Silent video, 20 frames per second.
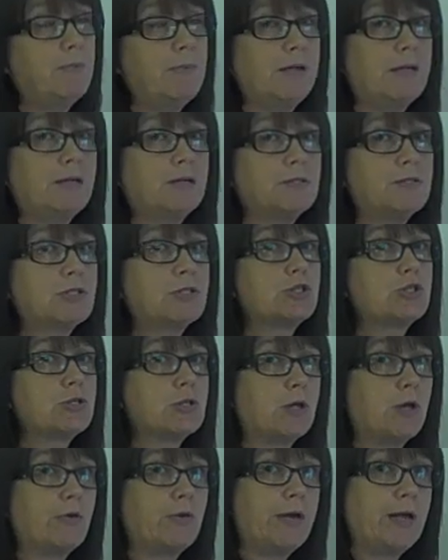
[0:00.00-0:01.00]
mean to
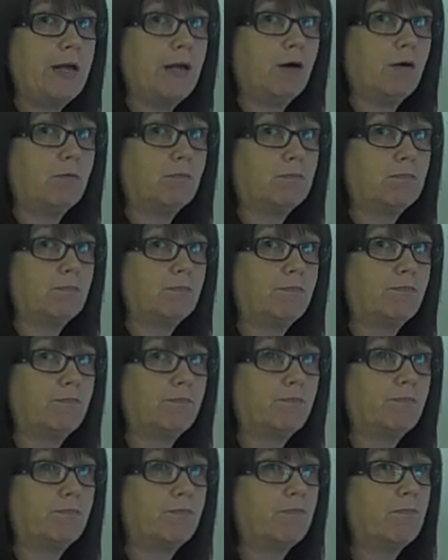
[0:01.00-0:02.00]
slow down.
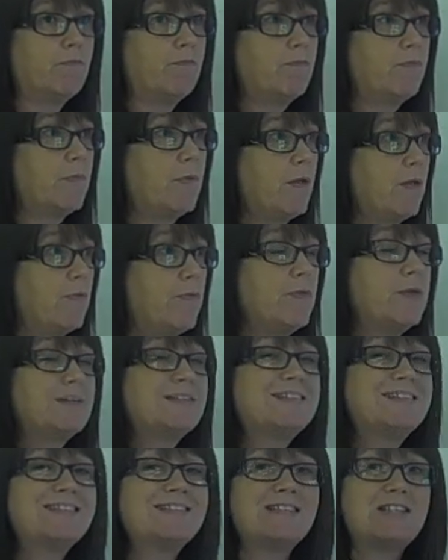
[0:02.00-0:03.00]

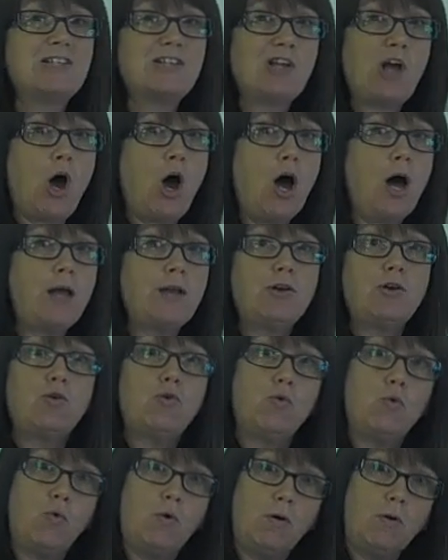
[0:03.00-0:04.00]
This is not
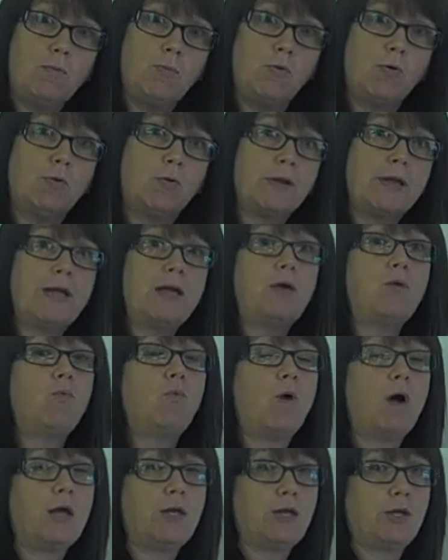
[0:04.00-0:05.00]
normally
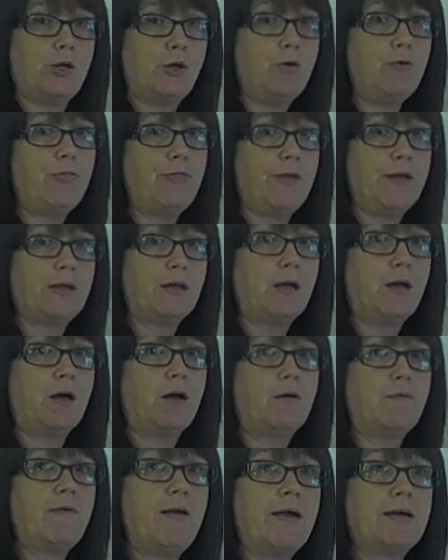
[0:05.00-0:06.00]
what you think
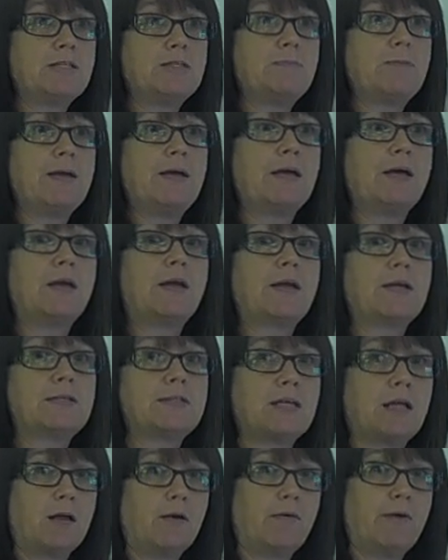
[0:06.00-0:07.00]
of as being an
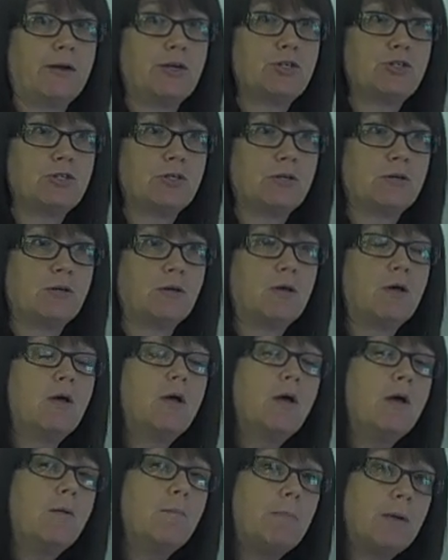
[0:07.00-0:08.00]
acceleration,
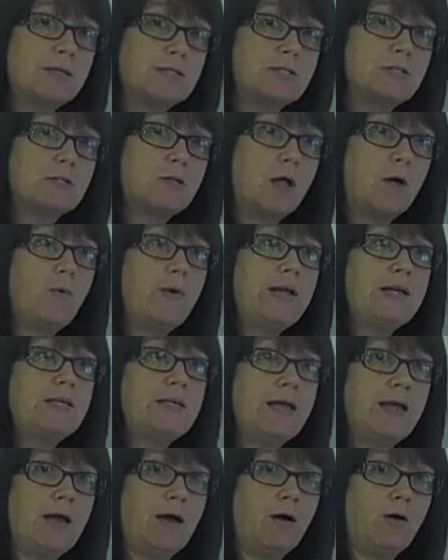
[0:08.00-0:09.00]
but slowing
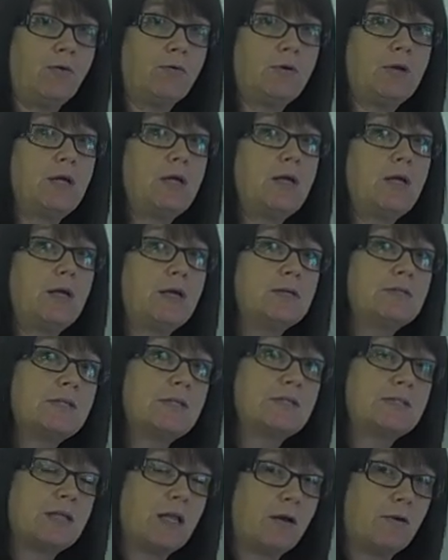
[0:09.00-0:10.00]
down is
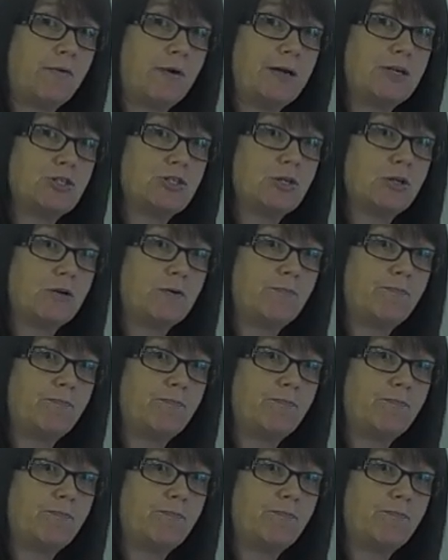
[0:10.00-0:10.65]
acceleration.